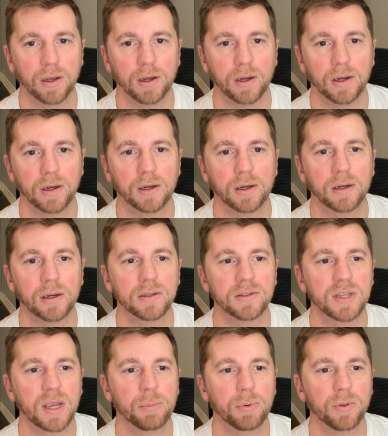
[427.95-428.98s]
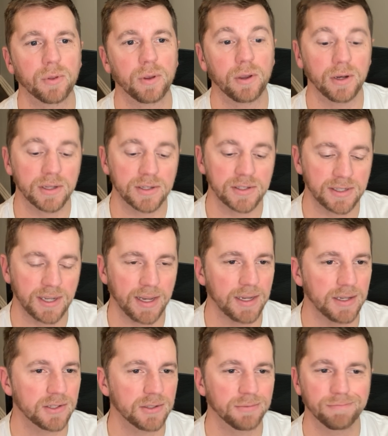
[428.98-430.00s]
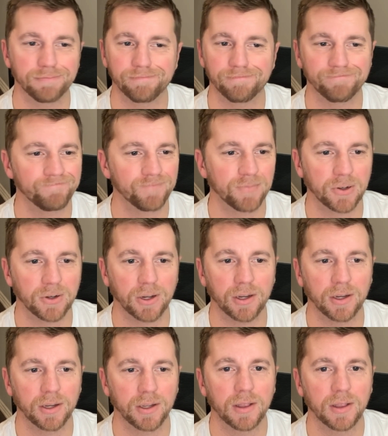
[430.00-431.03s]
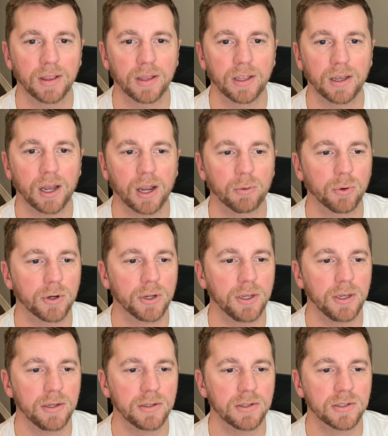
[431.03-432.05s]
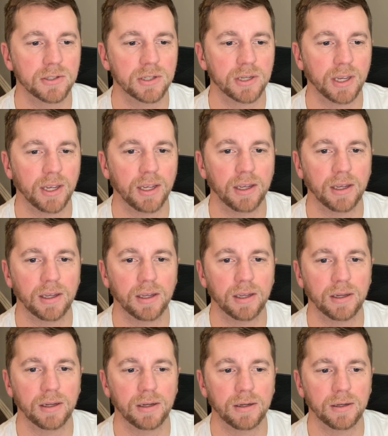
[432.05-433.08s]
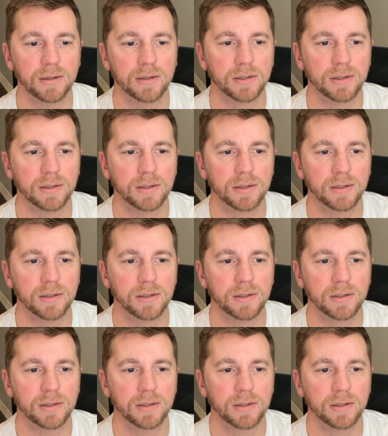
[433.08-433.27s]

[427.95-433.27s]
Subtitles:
It is Tase. Okay. Rookies and